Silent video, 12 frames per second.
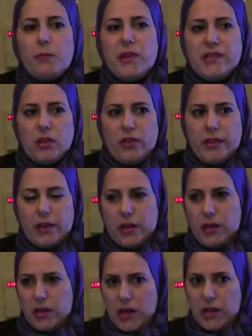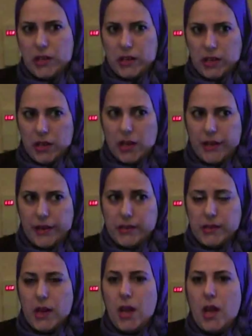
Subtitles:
based on the creatinine clearance.